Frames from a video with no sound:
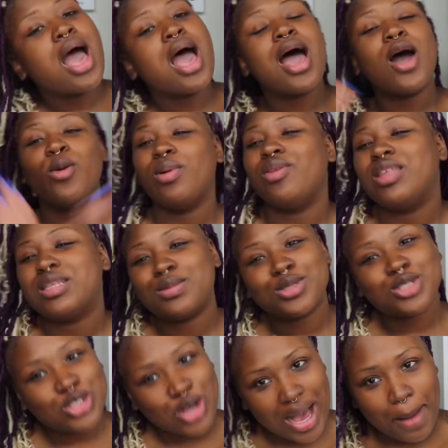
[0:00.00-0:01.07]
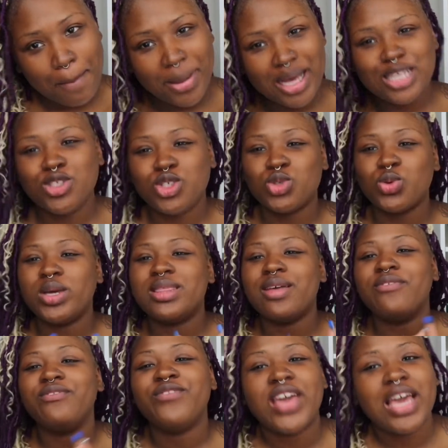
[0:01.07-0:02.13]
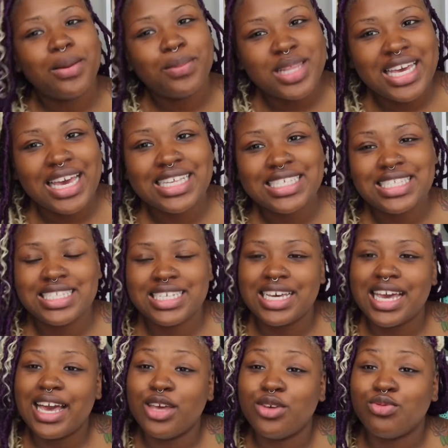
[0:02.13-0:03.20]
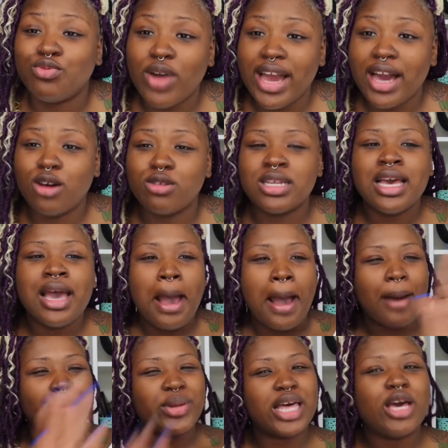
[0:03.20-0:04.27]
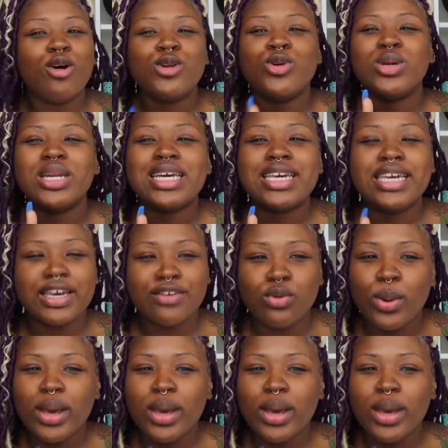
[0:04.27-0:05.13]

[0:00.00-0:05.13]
I hope you hit the subscribe button, join the family, and stick around. I plan on doing a giveaway